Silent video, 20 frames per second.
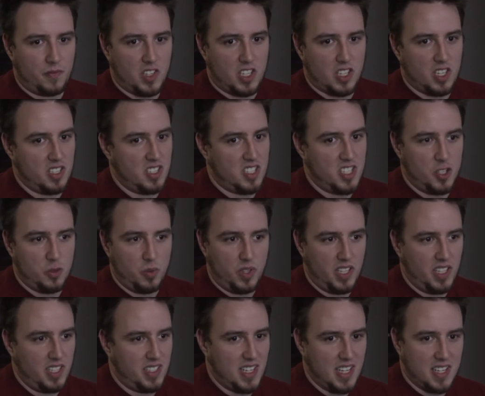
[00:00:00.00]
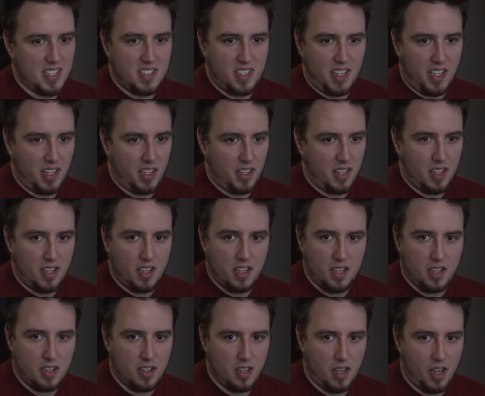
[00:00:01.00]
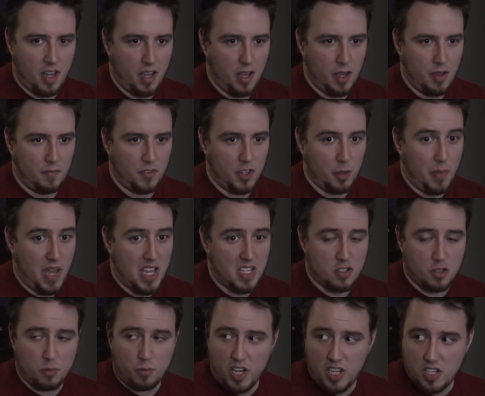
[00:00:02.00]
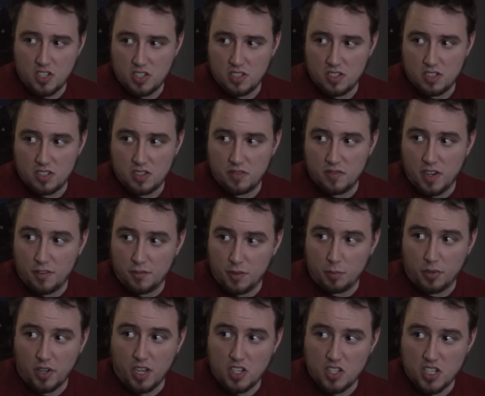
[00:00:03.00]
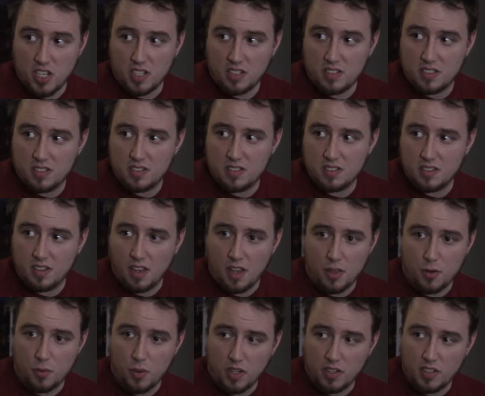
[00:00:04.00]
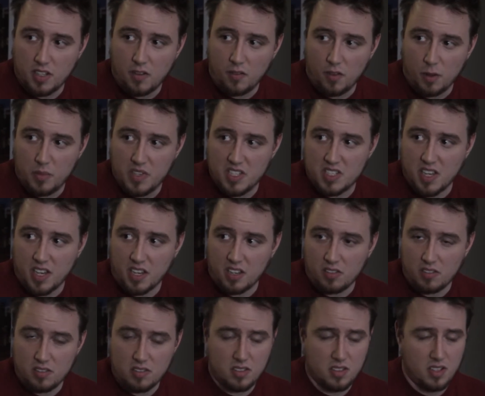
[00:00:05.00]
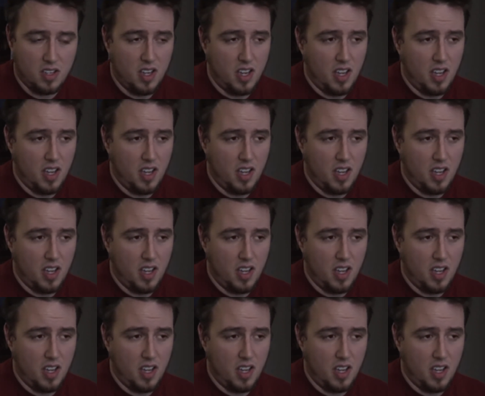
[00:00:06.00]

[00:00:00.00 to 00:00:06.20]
continually testing the master branches of every project throughout the development cycles.